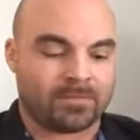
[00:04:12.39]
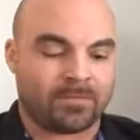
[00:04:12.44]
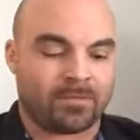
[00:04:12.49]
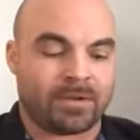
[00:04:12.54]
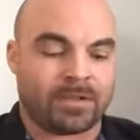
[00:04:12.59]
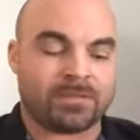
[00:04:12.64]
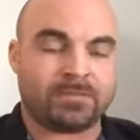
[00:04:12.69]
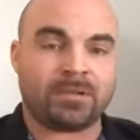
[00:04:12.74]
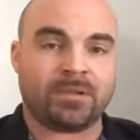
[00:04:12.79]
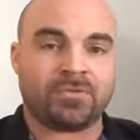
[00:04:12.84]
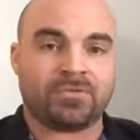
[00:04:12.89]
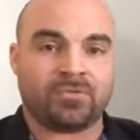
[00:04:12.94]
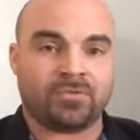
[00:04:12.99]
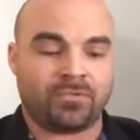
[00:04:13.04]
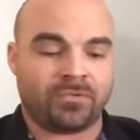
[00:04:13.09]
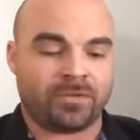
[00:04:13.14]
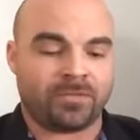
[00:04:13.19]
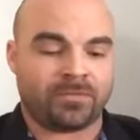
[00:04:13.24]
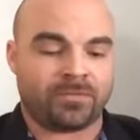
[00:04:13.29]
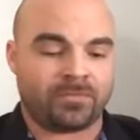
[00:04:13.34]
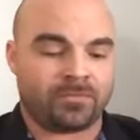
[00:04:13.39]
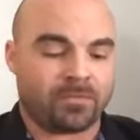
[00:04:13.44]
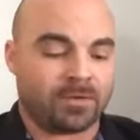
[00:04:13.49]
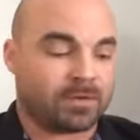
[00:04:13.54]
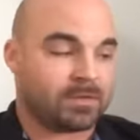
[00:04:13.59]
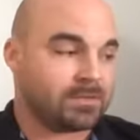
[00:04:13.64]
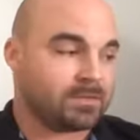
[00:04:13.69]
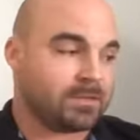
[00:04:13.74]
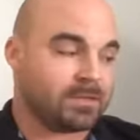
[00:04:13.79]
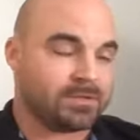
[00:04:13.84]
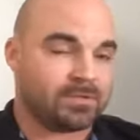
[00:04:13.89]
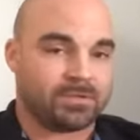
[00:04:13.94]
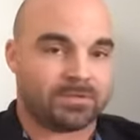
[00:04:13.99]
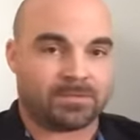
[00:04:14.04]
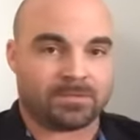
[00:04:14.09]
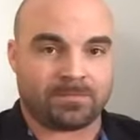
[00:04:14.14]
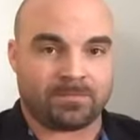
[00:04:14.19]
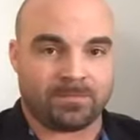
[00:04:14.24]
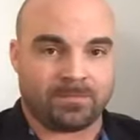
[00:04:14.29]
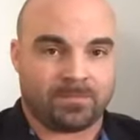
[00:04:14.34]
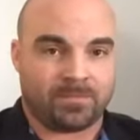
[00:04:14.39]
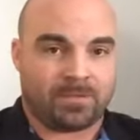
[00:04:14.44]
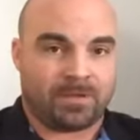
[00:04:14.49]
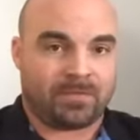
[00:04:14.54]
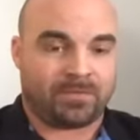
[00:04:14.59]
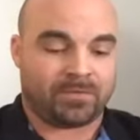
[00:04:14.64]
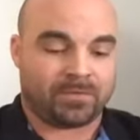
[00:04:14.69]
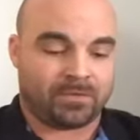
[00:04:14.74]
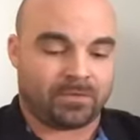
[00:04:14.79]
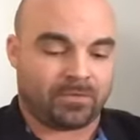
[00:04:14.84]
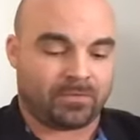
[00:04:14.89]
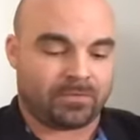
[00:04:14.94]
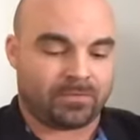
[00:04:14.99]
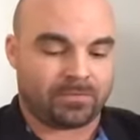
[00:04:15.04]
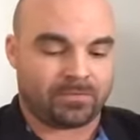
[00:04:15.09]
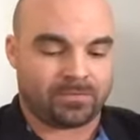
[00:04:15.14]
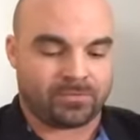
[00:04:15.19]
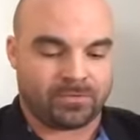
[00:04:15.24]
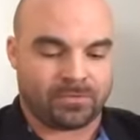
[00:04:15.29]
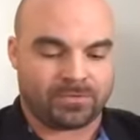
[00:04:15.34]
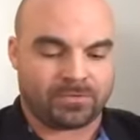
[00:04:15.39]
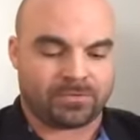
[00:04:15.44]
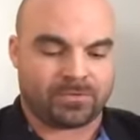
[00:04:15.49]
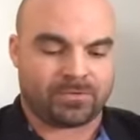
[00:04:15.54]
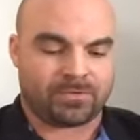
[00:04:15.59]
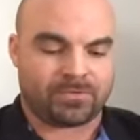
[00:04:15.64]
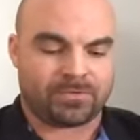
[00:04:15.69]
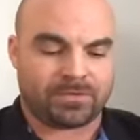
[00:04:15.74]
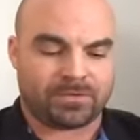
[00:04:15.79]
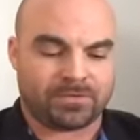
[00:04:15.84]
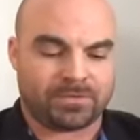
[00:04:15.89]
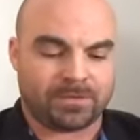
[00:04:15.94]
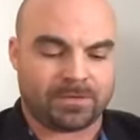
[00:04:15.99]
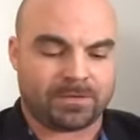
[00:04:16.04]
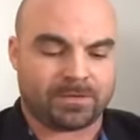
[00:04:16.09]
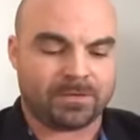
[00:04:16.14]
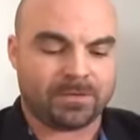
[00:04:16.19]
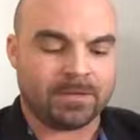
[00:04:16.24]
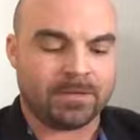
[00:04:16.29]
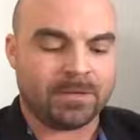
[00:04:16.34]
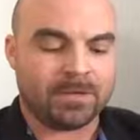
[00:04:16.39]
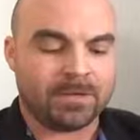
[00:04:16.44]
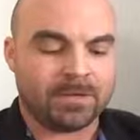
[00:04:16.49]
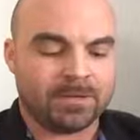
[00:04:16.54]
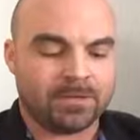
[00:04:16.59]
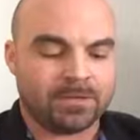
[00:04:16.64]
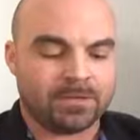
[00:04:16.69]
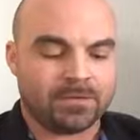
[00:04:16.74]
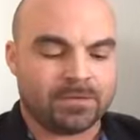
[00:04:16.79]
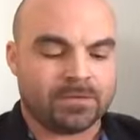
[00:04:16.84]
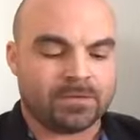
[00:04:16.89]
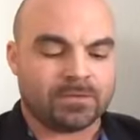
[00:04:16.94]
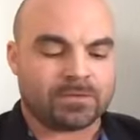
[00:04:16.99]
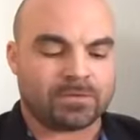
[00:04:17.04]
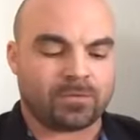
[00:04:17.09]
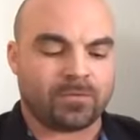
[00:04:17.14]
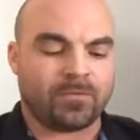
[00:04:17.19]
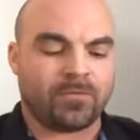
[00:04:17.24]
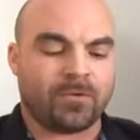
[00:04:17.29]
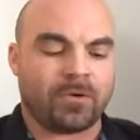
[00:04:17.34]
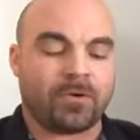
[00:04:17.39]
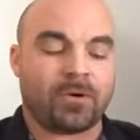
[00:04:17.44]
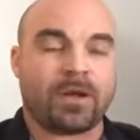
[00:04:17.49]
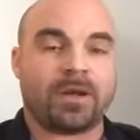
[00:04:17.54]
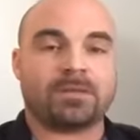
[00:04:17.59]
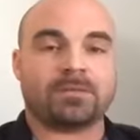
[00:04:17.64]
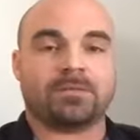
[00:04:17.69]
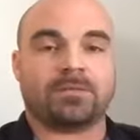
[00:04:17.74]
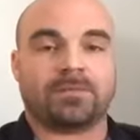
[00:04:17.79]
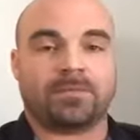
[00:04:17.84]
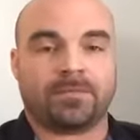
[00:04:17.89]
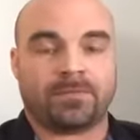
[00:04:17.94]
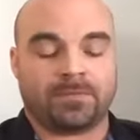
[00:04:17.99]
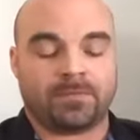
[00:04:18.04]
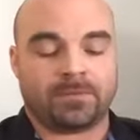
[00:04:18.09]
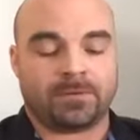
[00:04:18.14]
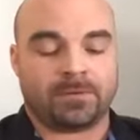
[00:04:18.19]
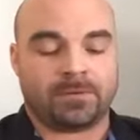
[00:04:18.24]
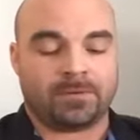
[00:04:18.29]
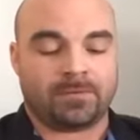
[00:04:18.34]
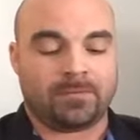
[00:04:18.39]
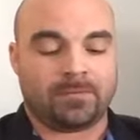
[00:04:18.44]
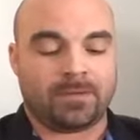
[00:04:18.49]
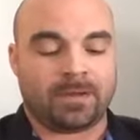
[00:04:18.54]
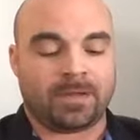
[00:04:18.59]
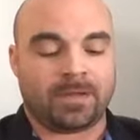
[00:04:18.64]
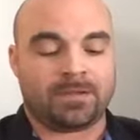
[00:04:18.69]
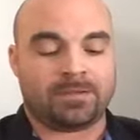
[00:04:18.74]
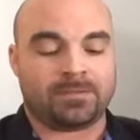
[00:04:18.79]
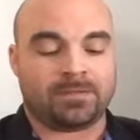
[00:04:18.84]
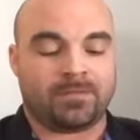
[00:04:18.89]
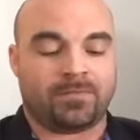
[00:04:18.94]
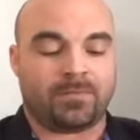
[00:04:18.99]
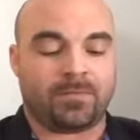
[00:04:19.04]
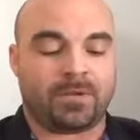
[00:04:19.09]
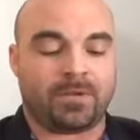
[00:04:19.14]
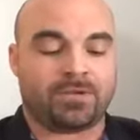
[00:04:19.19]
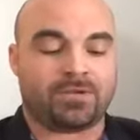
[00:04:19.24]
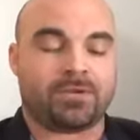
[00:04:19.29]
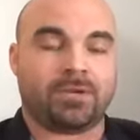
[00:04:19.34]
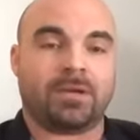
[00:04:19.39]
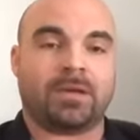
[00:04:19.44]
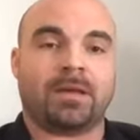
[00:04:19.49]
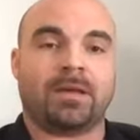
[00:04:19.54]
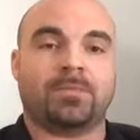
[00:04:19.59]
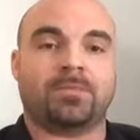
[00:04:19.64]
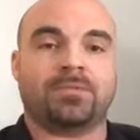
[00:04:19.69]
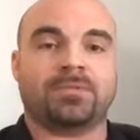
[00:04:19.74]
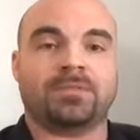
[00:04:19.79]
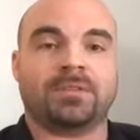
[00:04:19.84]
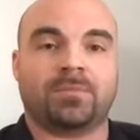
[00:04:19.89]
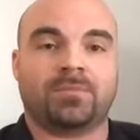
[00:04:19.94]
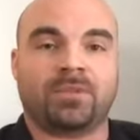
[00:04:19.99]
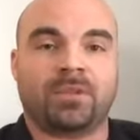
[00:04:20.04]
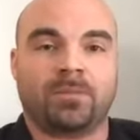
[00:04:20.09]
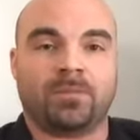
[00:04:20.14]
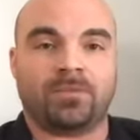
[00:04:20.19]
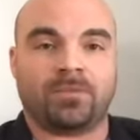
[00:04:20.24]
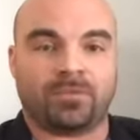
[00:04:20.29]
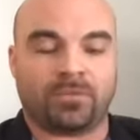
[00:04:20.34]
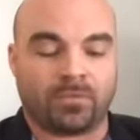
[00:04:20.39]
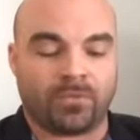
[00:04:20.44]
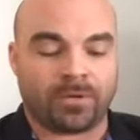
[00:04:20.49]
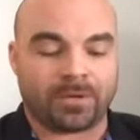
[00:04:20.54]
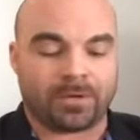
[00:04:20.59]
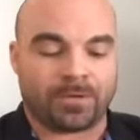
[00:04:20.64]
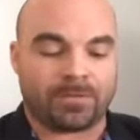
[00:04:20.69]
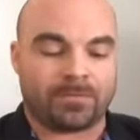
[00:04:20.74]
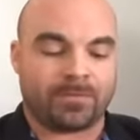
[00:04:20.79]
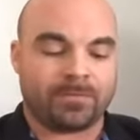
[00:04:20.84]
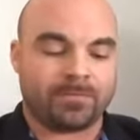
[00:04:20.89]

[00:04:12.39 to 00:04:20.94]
Well, that's not true either, because I just after doing research just now, so far as of the latest information I had was September the 20th.